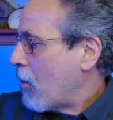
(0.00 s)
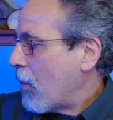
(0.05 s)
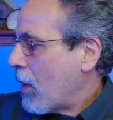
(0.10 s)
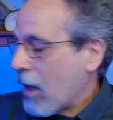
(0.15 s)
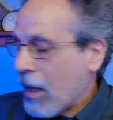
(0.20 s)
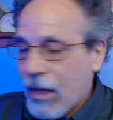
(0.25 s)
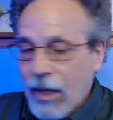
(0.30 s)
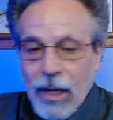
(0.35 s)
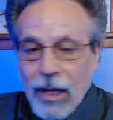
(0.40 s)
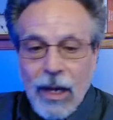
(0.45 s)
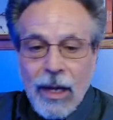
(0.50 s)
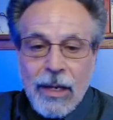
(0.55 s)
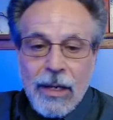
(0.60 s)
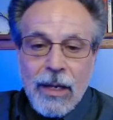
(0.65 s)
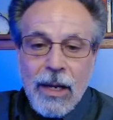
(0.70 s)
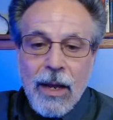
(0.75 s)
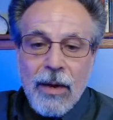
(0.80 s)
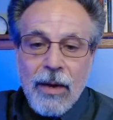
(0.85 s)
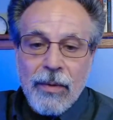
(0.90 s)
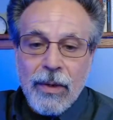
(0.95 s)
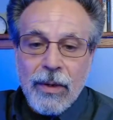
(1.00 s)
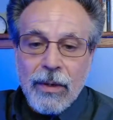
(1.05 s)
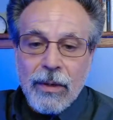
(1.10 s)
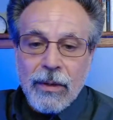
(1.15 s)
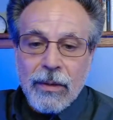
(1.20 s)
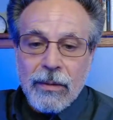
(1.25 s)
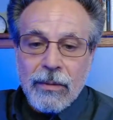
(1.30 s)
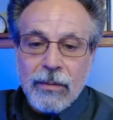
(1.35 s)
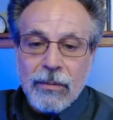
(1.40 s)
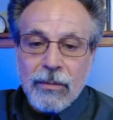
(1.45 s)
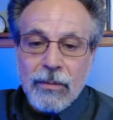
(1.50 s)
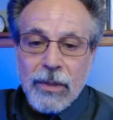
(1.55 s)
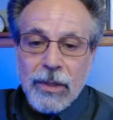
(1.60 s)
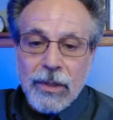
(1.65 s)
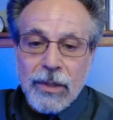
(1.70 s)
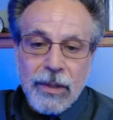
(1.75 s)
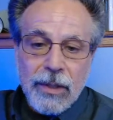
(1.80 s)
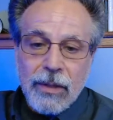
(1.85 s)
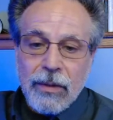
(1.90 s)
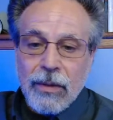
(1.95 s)
but I never
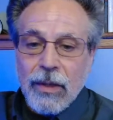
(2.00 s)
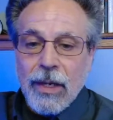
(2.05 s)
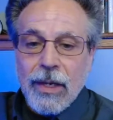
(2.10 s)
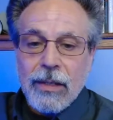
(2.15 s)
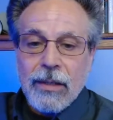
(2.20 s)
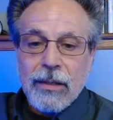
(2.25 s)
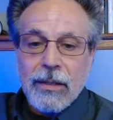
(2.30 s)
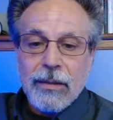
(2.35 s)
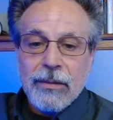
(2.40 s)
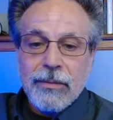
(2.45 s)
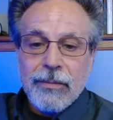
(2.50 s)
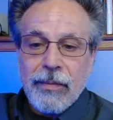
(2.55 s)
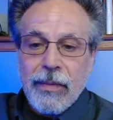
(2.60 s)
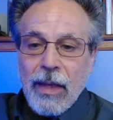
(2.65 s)
really liked it.